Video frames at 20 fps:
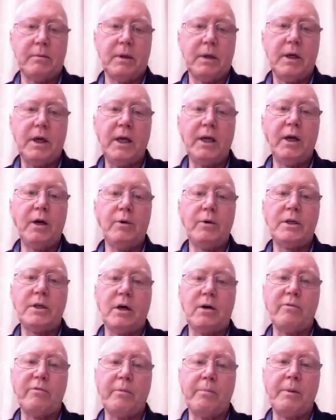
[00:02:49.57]
He knew his
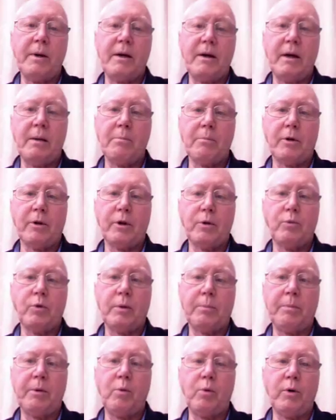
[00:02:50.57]
overbearing mother
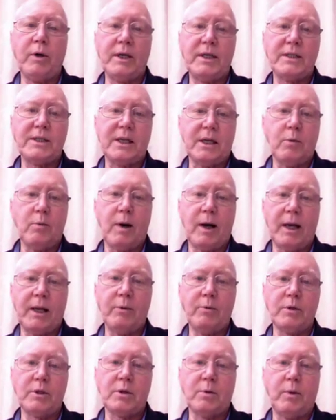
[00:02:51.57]
would be worried sick while he
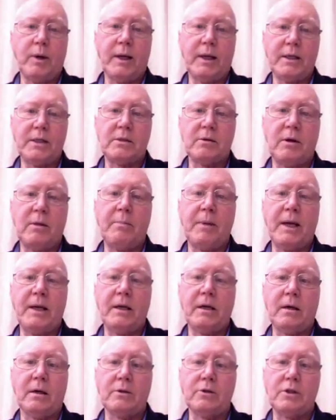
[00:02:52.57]
was away, so he made a
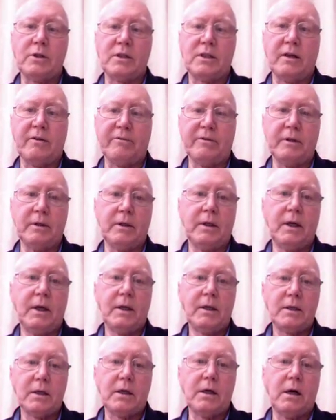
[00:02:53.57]
conscious effort
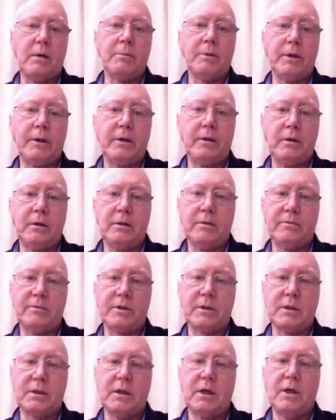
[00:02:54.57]
to calm her
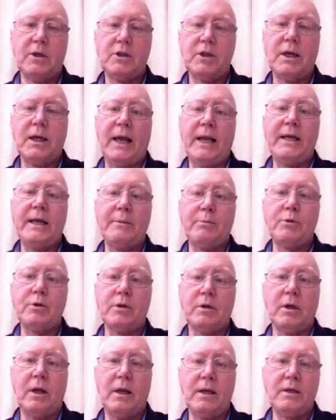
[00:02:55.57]
nerves. She laid
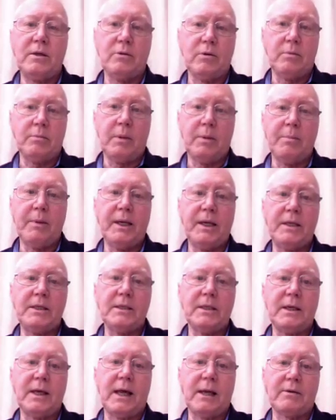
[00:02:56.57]
into him the minute he
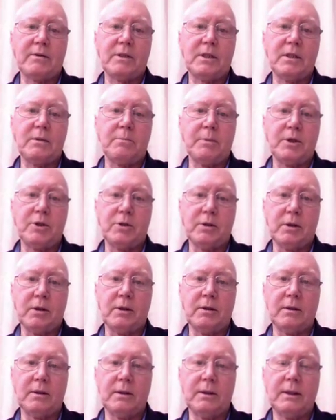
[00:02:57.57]
announced his mission.
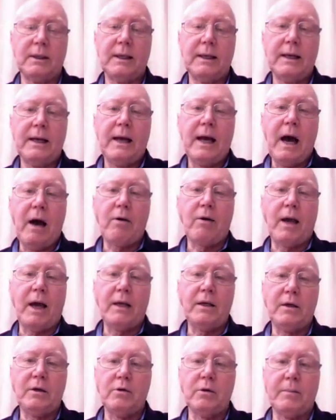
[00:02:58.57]
How can
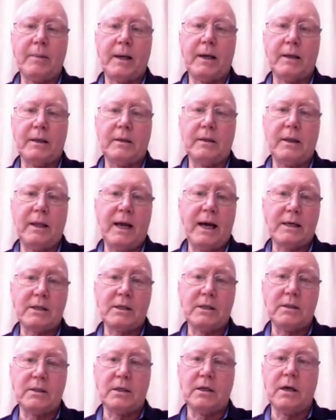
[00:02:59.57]
you come out? They ask
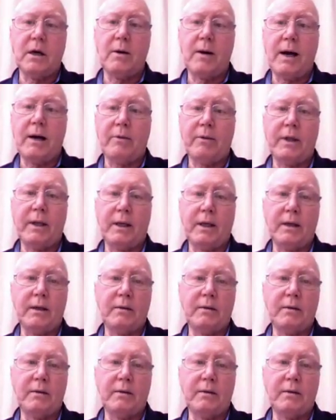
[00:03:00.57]
you to go out there,